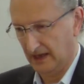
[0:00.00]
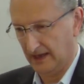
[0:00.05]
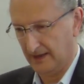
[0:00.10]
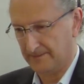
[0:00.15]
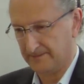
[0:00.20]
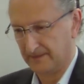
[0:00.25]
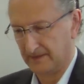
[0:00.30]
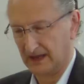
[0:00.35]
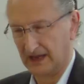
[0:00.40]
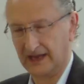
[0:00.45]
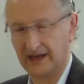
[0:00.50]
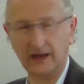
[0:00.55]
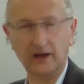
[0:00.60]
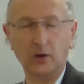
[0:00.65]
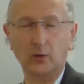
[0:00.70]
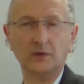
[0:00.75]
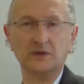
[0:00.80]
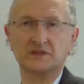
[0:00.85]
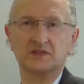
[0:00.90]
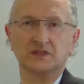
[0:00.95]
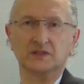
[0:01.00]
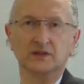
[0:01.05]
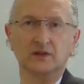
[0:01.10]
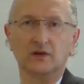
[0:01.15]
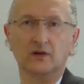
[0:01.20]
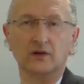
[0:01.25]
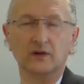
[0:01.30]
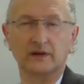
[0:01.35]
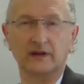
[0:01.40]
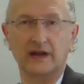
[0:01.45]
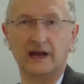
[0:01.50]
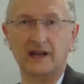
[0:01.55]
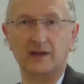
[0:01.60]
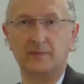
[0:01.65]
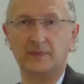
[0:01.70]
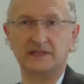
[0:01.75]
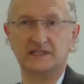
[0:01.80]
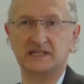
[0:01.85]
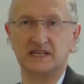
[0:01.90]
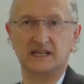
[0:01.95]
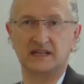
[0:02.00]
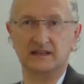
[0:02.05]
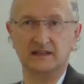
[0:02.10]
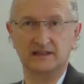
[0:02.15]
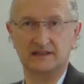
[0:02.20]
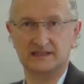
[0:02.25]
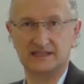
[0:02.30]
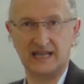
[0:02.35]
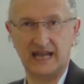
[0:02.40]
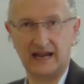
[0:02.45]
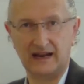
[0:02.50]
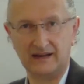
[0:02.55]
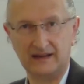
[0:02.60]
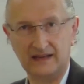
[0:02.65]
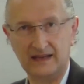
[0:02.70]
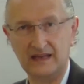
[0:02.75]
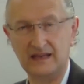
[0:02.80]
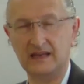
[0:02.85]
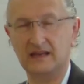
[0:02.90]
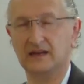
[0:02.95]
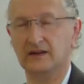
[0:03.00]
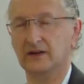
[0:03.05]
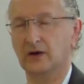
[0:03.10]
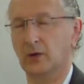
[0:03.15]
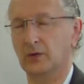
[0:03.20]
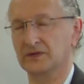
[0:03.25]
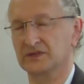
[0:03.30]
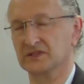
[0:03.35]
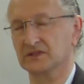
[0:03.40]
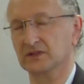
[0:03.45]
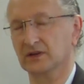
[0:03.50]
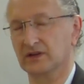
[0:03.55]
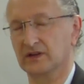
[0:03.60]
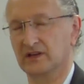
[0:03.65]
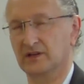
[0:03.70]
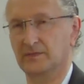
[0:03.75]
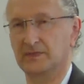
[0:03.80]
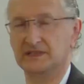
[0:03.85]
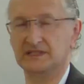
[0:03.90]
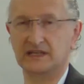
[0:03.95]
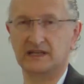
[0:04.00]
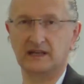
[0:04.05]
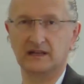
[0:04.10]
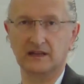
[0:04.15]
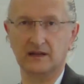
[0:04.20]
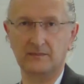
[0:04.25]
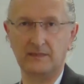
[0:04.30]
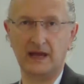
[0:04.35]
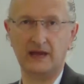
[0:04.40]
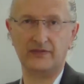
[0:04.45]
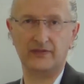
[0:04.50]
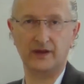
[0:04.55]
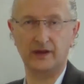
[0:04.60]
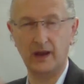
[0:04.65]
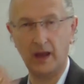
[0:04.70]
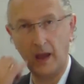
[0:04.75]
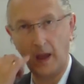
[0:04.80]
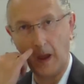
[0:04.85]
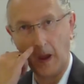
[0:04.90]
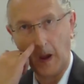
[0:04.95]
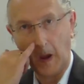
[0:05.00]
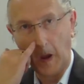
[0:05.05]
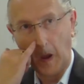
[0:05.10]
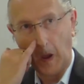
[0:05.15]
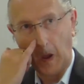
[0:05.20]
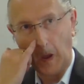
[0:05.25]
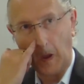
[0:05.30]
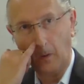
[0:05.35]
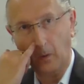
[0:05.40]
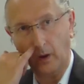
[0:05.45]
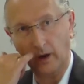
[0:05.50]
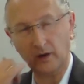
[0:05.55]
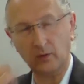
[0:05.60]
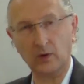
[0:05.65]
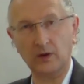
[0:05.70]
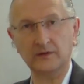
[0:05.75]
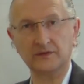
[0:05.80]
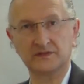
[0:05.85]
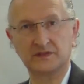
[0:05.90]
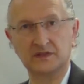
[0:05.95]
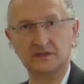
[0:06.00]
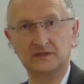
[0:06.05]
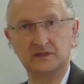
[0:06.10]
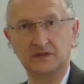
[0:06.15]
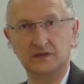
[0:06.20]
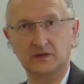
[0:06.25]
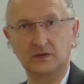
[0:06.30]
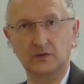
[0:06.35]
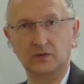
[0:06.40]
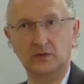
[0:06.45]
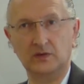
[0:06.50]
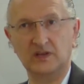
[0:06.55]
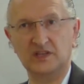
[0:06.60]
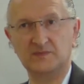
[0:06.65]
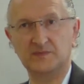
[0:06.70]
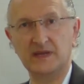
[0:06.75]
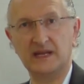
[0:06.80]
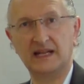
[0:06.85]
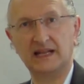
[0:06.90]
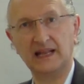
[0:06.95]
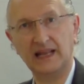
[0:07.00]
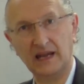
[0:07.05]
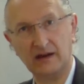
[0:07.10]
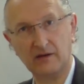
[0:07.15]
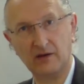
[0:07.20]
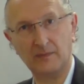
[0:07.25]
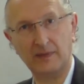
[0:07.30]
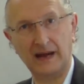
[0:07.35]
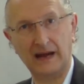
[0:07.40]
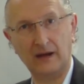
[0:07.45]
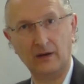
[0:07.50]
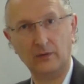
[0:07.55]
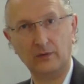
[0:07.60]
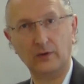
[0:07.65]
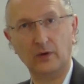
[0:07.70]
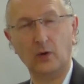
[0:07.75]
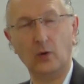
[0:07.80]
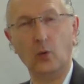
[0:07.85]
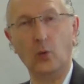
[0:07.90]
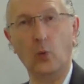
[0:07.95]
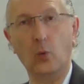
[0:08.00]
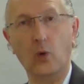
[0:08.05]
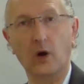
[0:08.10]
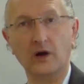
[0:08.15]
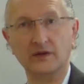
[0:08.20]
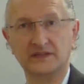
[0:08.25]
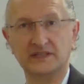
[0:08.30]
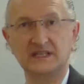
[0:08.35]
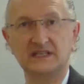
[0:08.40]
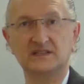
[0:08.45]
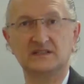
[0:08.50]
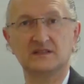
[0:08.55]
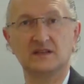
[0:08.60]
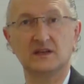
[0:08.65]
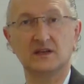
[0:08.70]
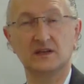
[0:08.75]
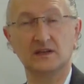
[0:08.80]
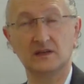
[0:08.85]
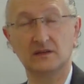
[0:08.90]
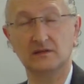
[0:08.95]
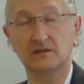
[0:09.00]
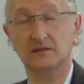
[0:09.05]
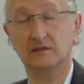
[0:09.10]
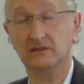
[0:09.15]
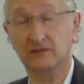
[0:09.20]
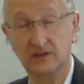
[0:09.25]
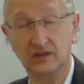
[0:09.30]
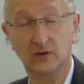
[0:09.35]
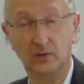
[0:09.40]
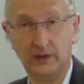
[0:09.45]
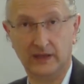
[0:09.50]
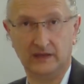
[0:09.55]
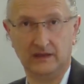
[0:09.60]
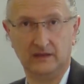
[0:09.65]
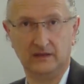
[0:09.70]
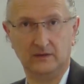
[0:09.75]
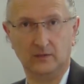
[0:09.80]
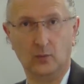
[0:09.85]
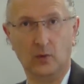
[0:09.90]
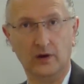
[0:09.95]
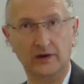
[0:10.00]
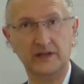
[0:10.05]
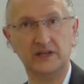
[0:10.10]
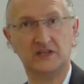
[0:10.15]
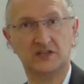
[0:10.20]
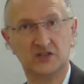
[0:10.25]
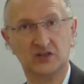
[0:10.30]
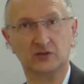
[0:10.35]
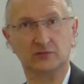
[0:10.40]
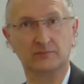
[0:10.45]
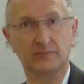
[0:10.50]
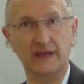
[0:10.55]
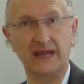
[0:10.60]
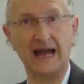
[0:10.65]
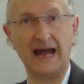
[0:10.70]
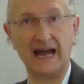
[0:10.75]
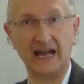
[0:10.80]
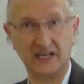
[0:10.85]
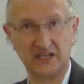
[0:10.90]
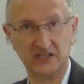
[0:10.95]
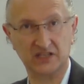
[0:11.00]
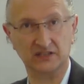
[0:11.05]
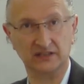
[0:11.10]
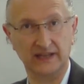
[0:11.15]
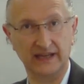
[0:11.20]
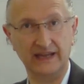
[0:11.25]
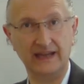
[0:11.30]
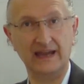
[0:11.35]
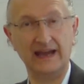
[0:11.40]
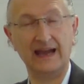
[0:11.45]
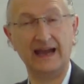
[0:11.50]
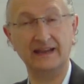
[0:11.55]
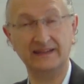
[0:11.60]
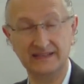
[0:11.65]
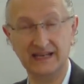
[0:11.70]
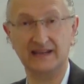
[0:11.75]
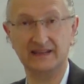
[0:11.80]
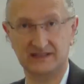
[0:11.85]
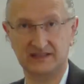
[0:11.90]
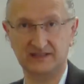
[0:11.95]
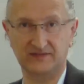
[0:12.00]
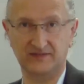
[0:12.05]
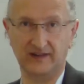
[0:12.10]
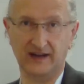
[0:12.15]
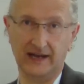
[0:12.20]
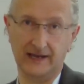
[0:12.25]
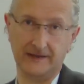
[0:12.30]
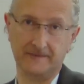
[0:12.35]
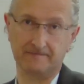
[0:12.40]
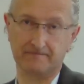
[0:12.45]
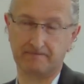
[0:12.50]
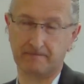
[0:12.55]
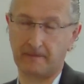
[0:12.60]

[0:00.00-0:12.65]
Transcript: And I don't want to look at a particular technique, I don't want to look at a particular method. What I want to do is be clear about what it's doing, what it should be actually identifying.